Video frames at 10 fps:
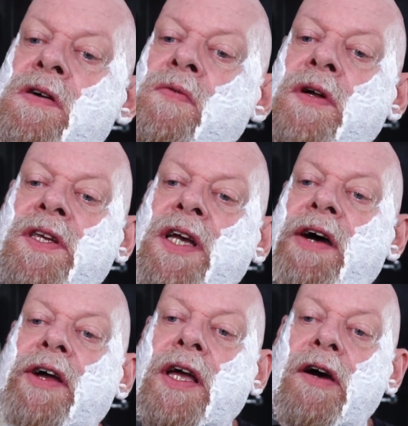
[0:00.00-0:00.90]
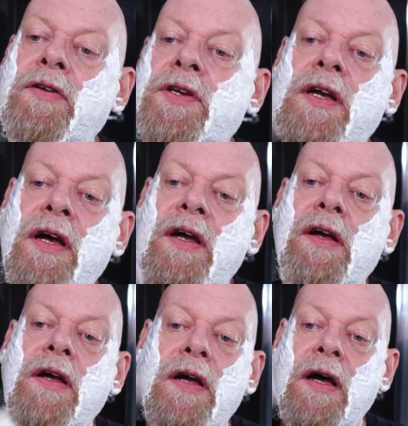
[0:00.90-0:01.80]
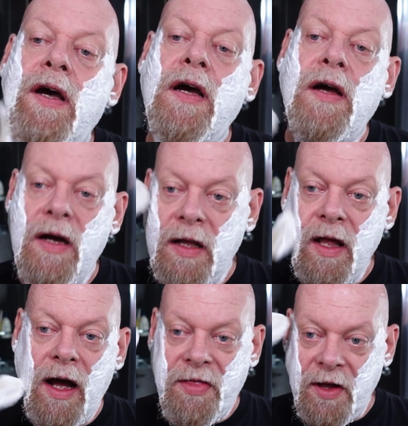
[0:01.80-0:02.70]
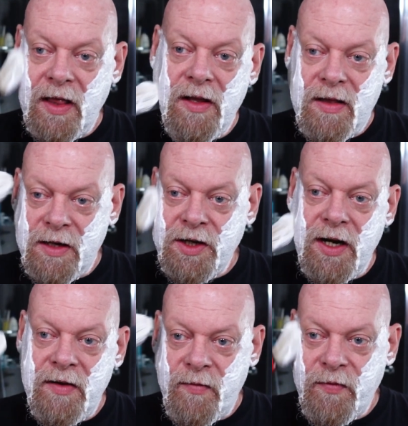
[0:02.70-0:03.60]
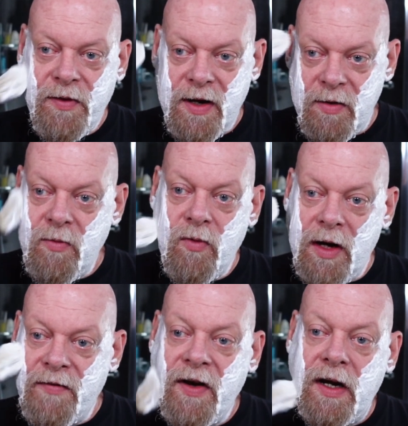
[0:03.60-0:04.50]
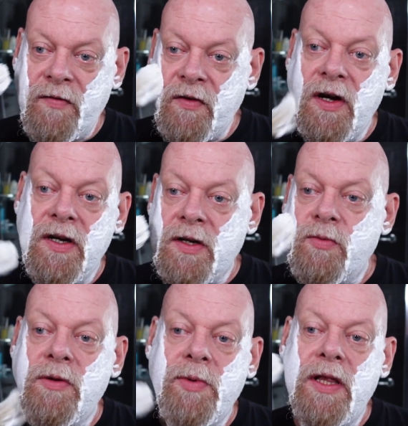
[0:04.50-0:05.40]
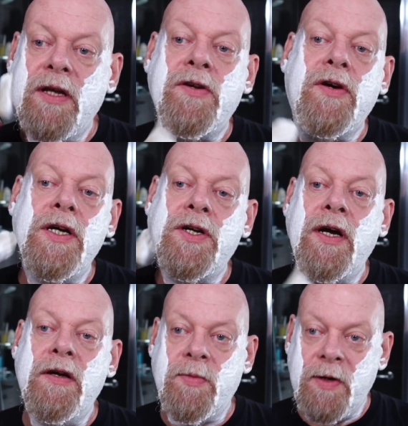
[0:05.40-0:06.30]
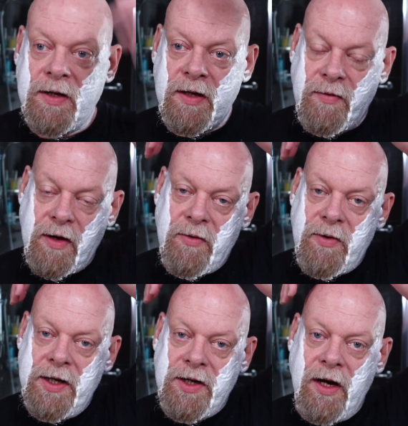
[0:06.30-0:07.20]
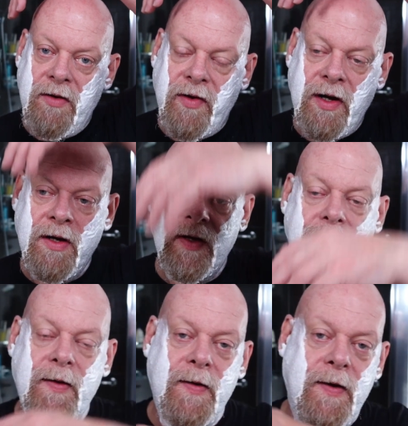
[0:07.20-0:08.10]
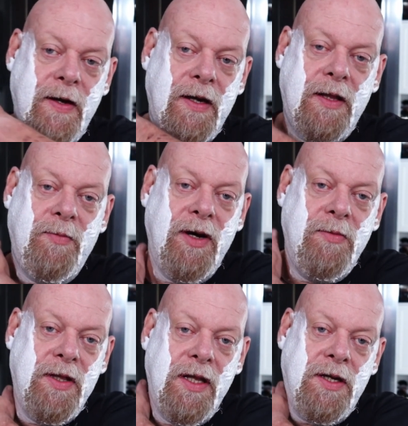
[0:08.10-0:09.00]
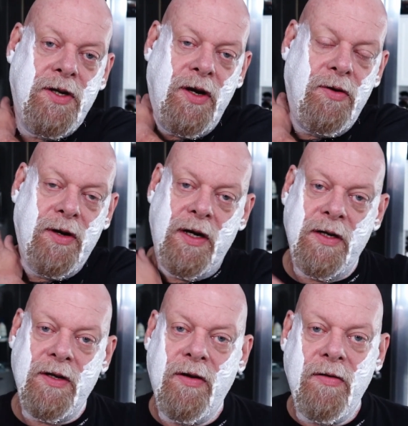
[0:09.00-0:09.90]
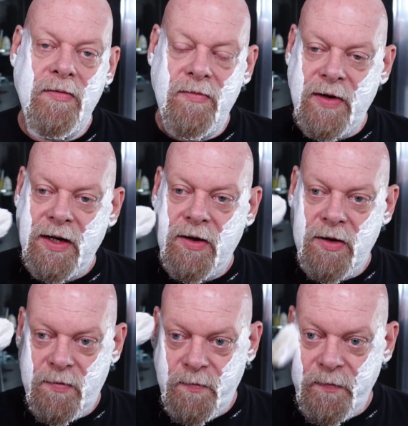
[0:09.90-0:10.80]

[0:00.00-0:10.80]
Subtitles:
we'll see how it goes. I think that the shave that it will affect first will be the straight shaves, because I've got to reach over, and at the moment this shoulder is not very good.